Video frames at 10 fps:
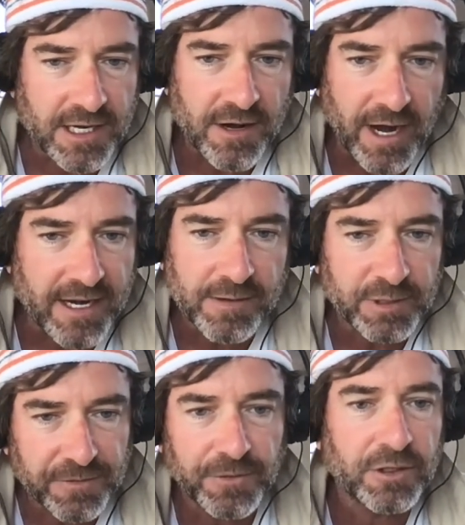You know, right. I, it
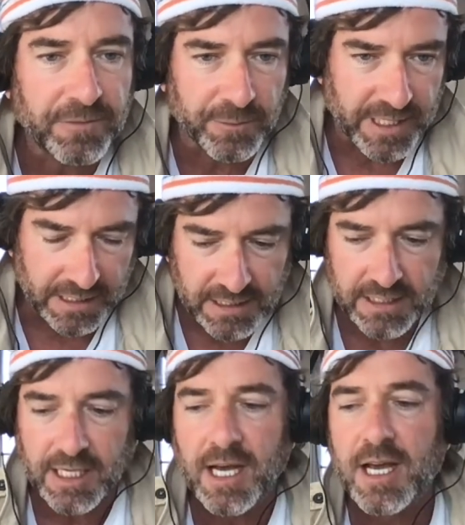was full of risk,
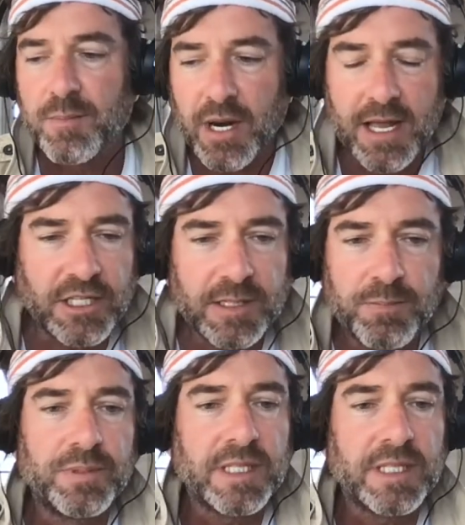right. but I just